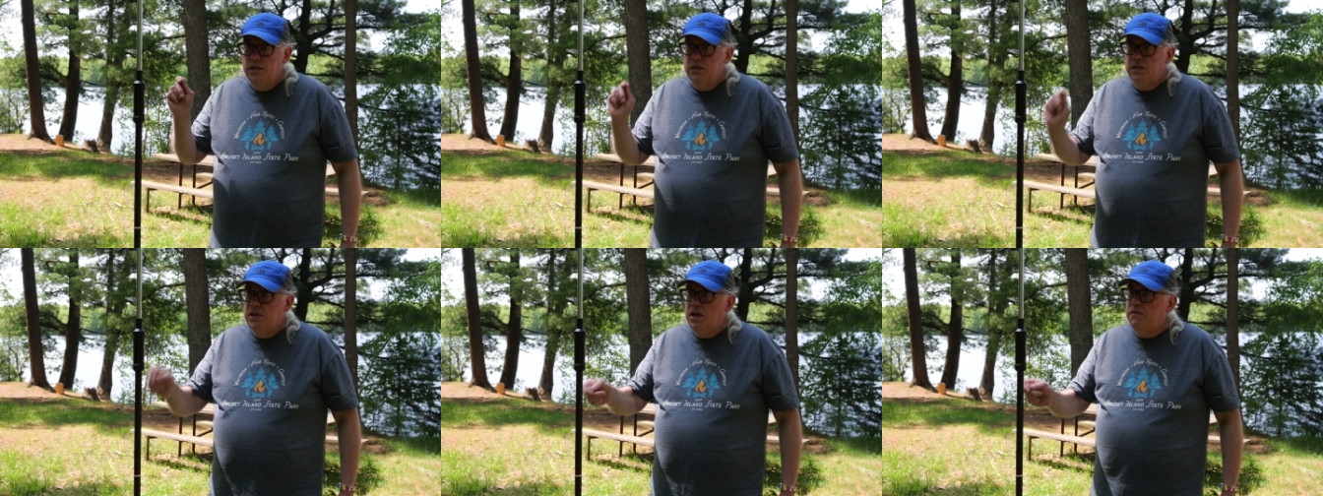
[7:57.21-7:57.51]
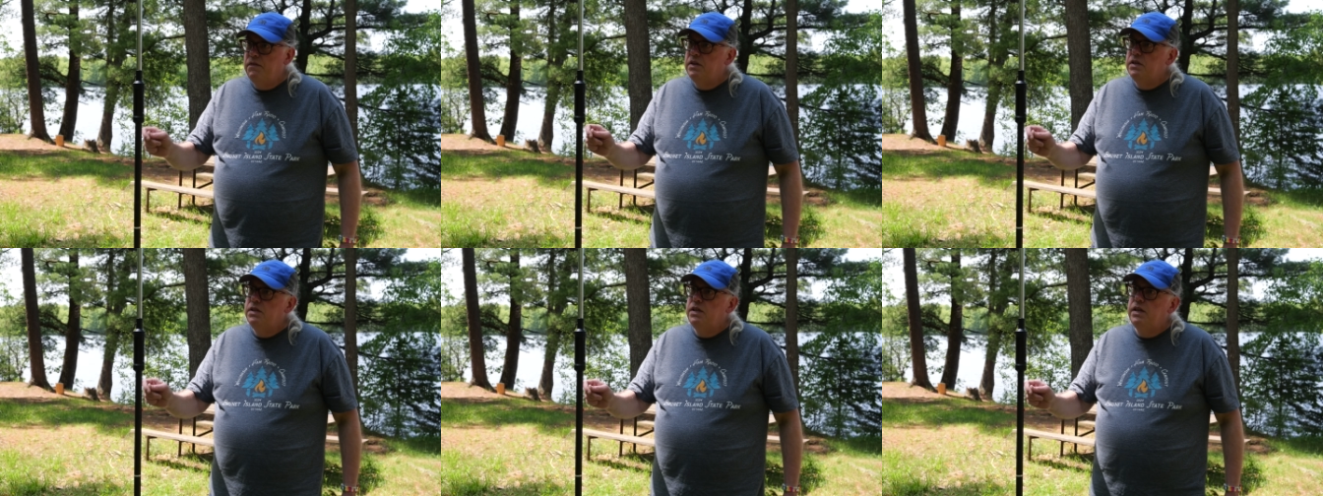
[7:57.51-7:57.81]

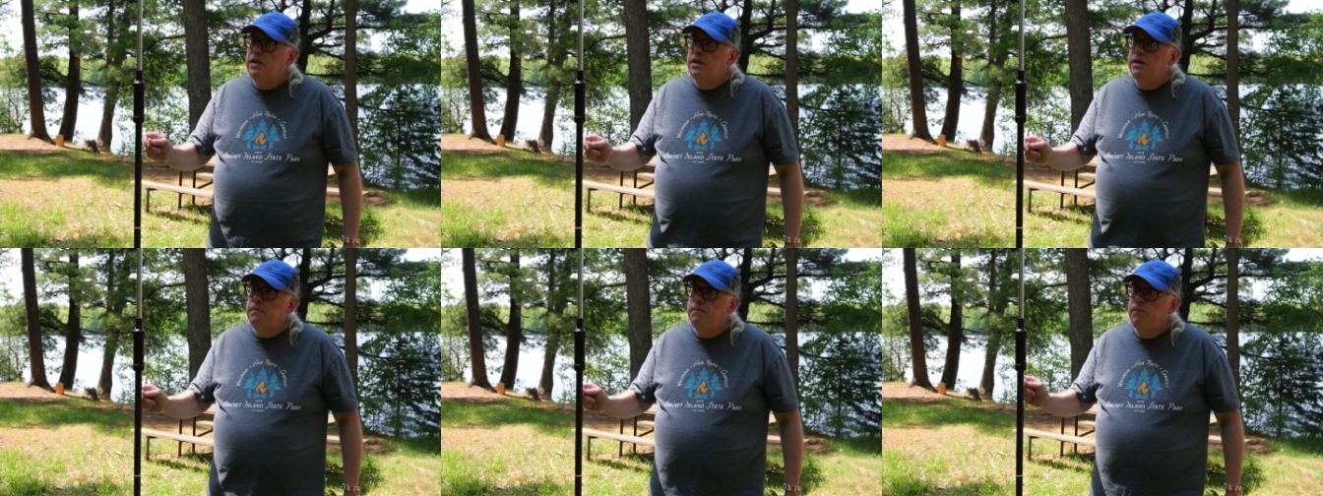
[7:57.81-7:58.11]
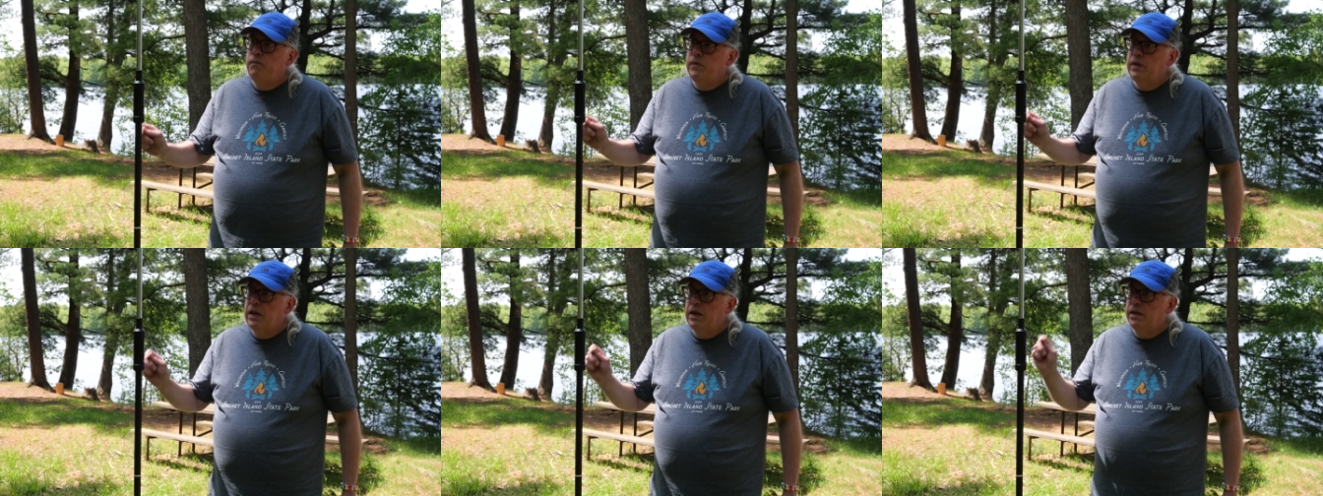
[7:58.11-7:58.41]

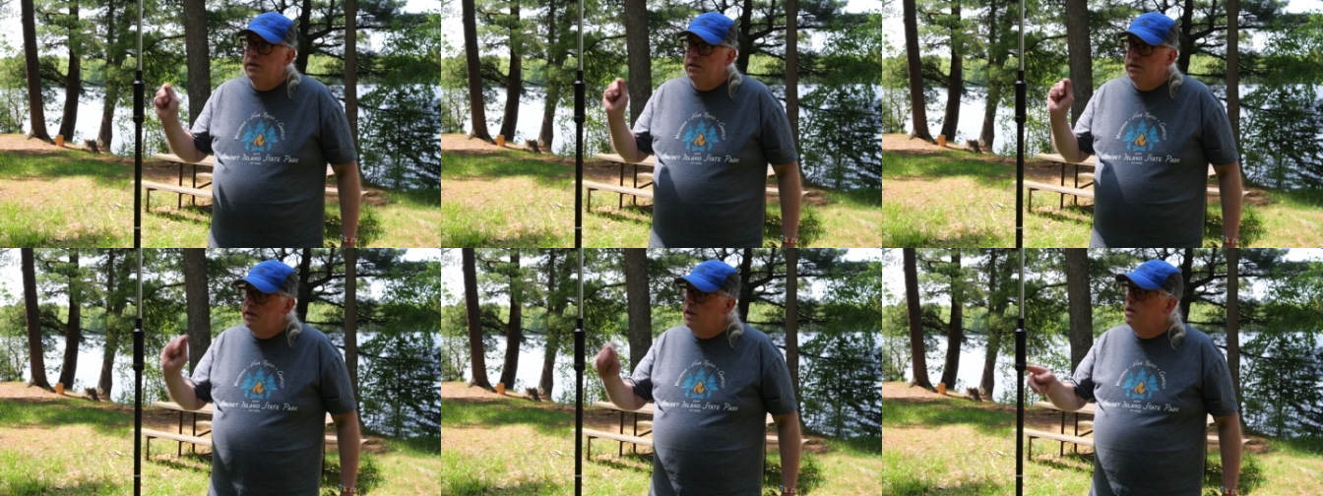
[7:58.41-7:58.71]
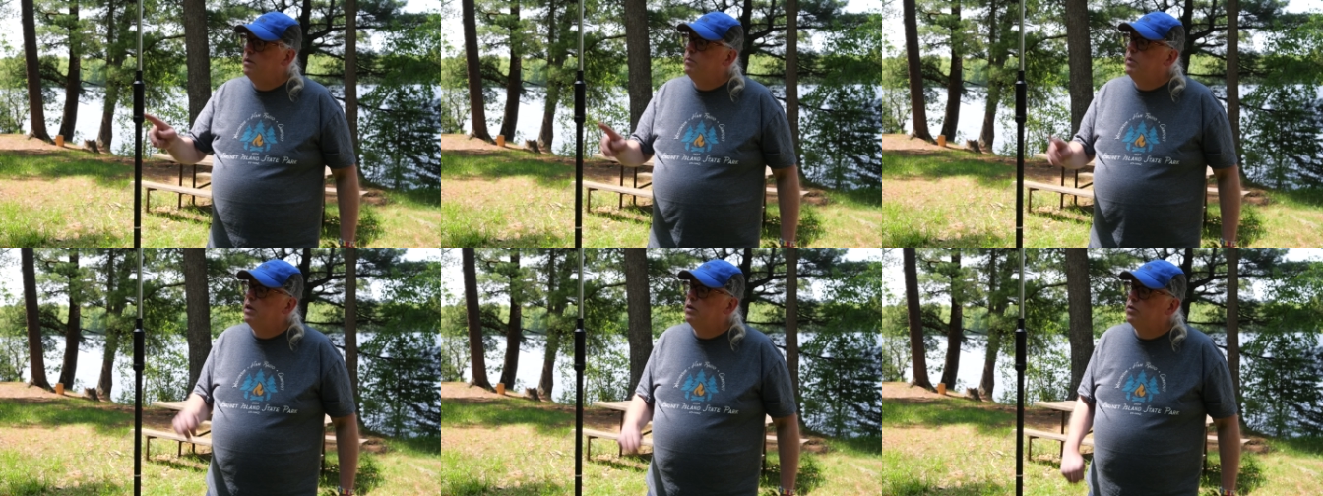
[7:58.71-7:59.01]
17, and
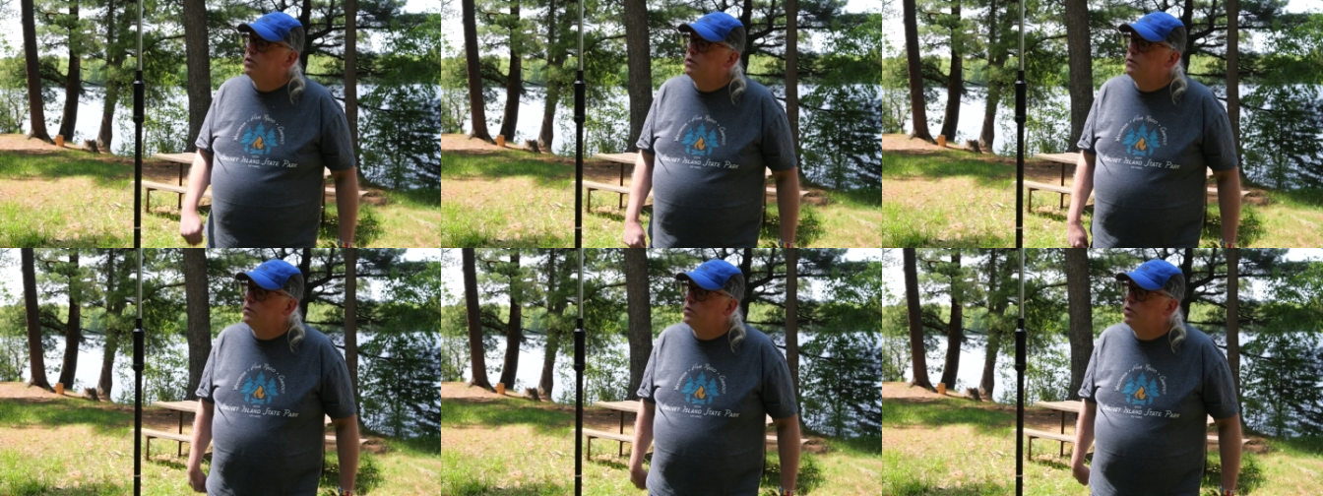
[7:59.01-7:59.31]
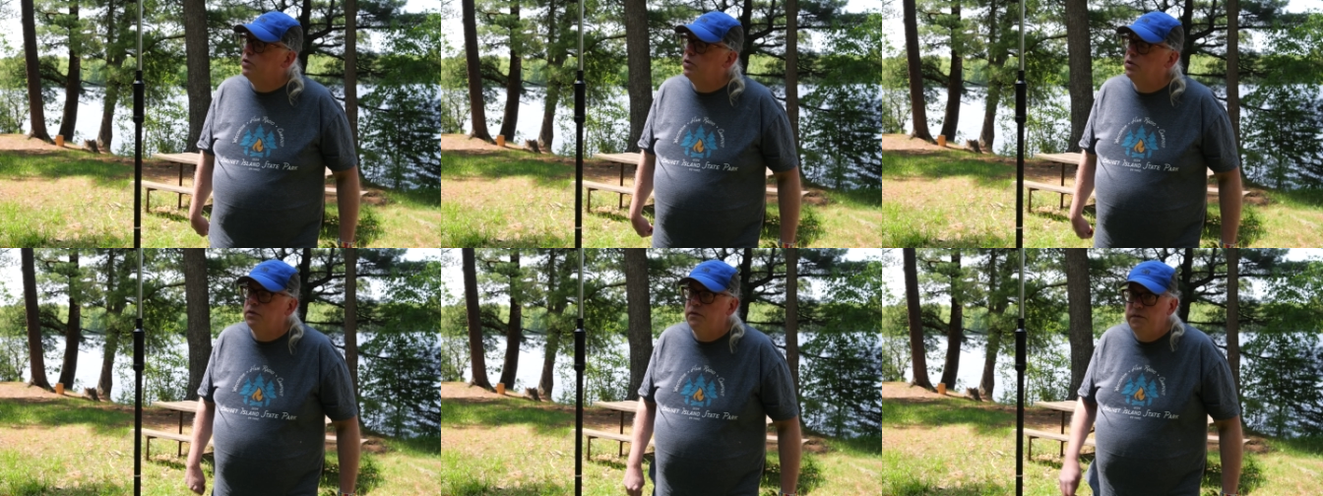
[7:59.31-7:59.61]
10 meters
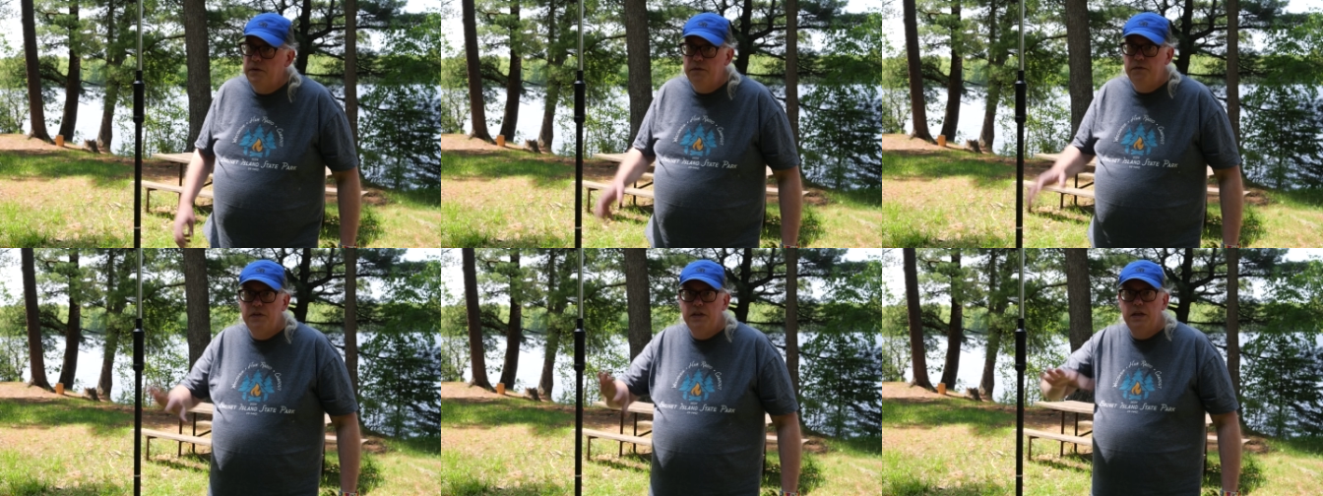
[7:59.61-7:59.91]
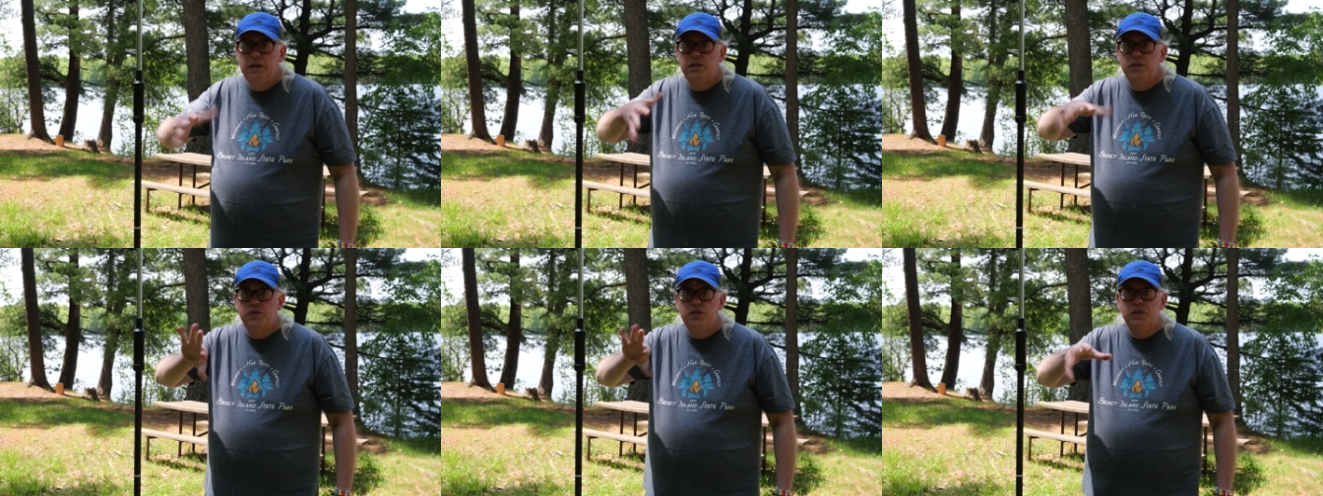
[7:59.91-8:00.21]
for sure.
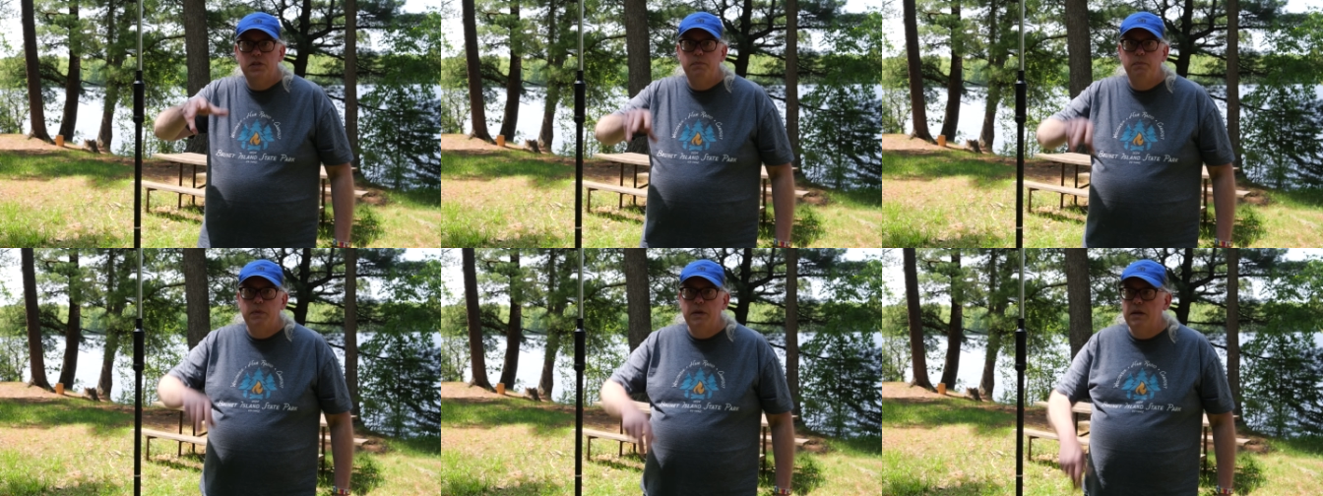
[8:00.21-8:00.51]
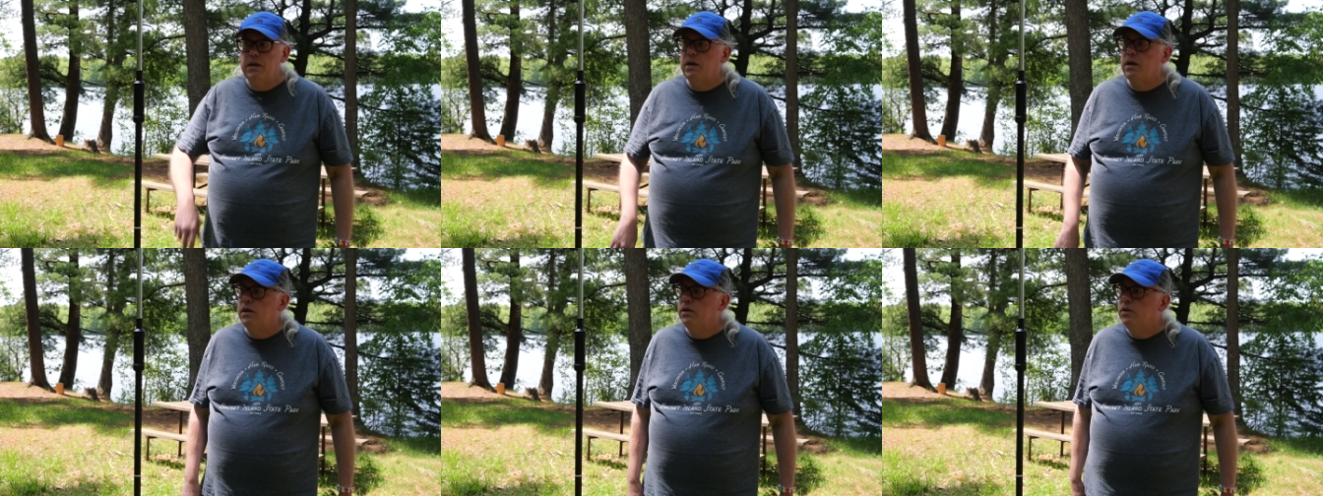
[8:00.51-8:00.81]
15 is just being a